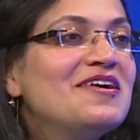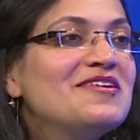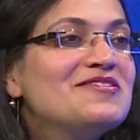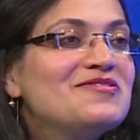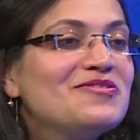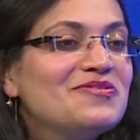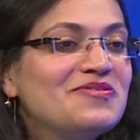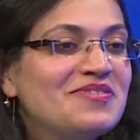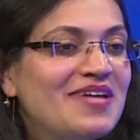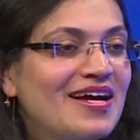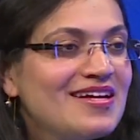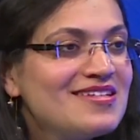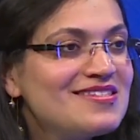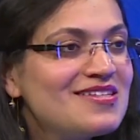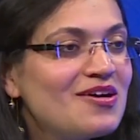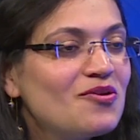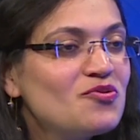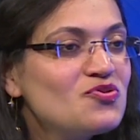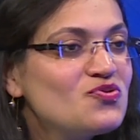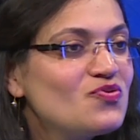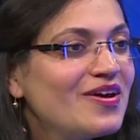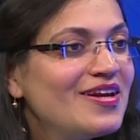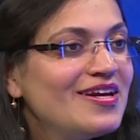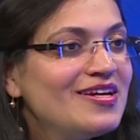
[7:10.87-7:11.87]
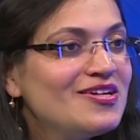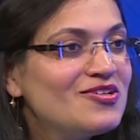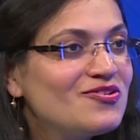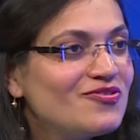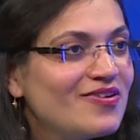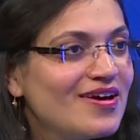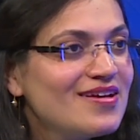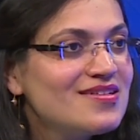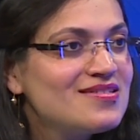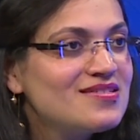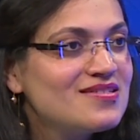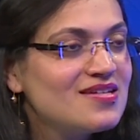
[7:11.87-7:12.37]
So that sounds very
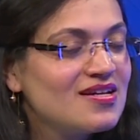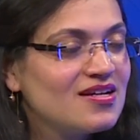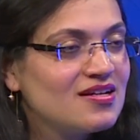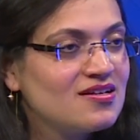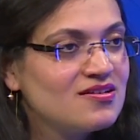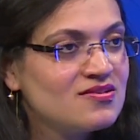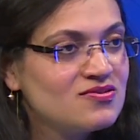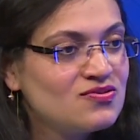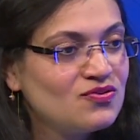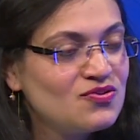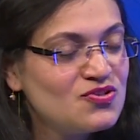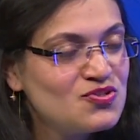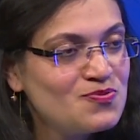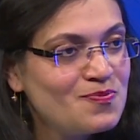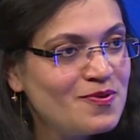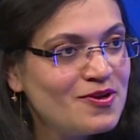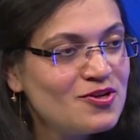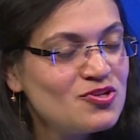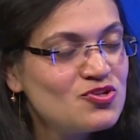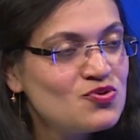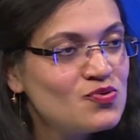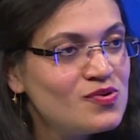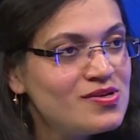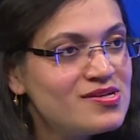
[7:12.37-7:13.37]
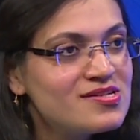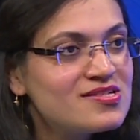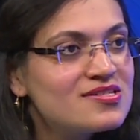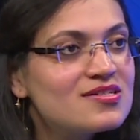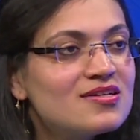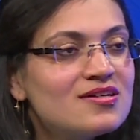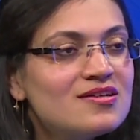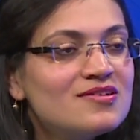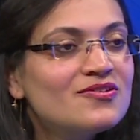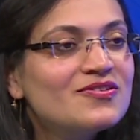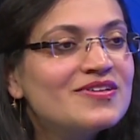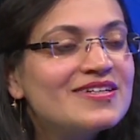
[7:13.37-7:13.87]
interesting. So the spiritual
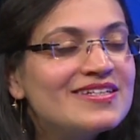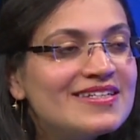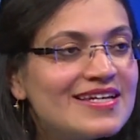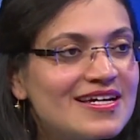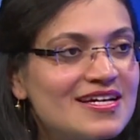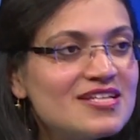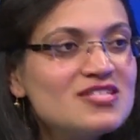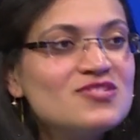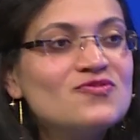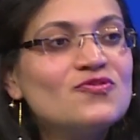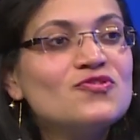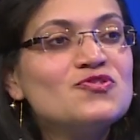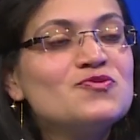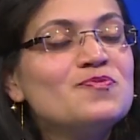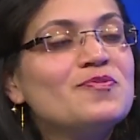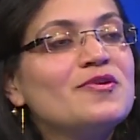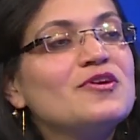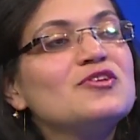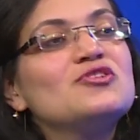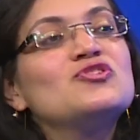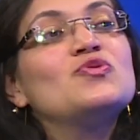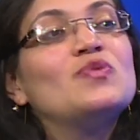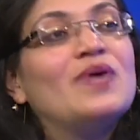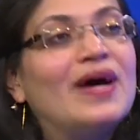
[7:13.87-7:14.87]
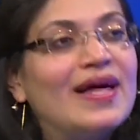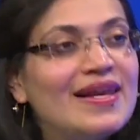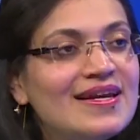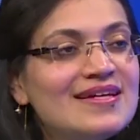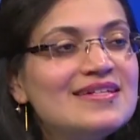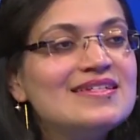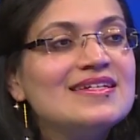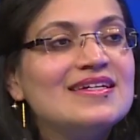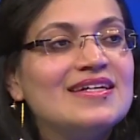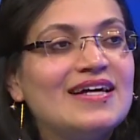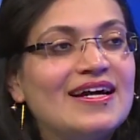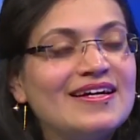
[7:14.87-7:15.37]
turn or the taste for
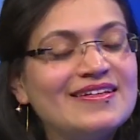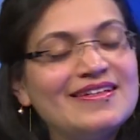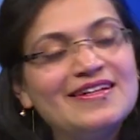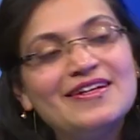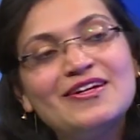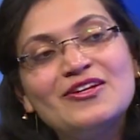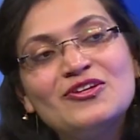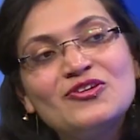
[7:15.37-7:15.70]
spirituality, I think yeah.